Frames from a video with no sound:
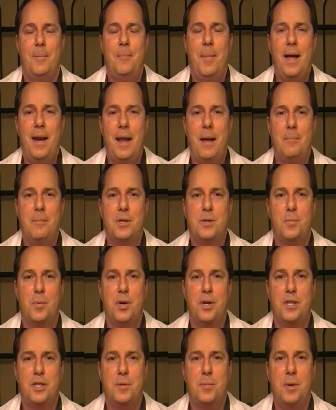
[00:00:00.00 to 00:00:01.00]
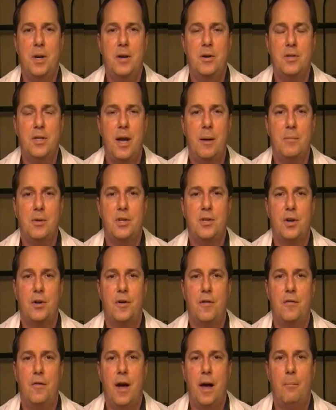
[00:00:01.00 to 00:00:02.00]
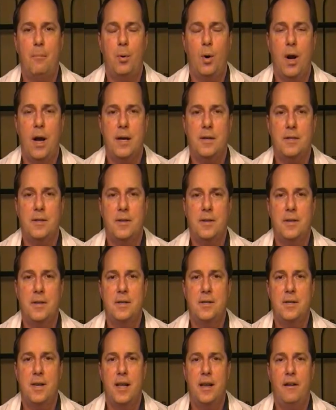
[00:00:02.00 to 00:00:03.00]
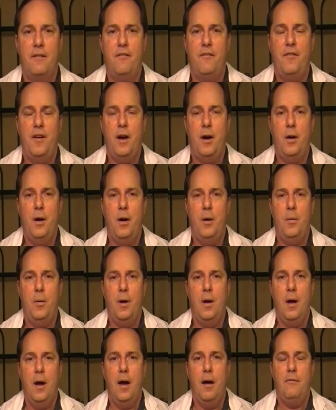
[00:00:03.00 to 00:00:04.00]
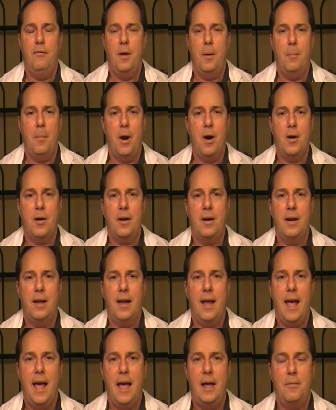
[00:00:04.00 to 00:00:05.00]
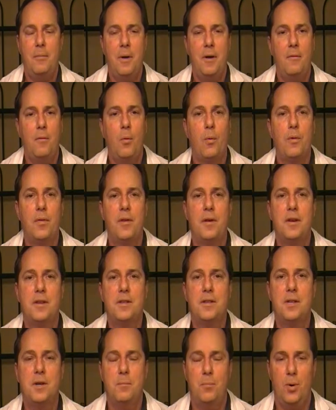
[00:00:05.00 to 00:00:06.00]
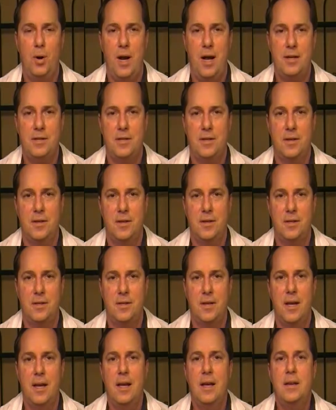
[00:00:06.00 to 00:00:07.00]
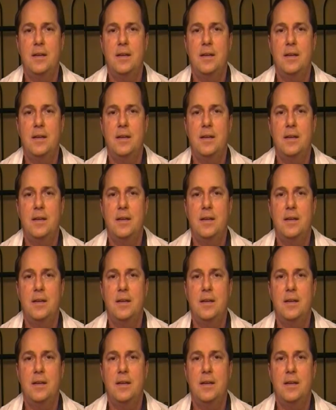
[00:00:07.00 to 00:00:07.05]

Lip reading: My name is Britt Spears. I'm a certified prosthetist and a fellow of the American Academy of Orthotists and Prosthetists.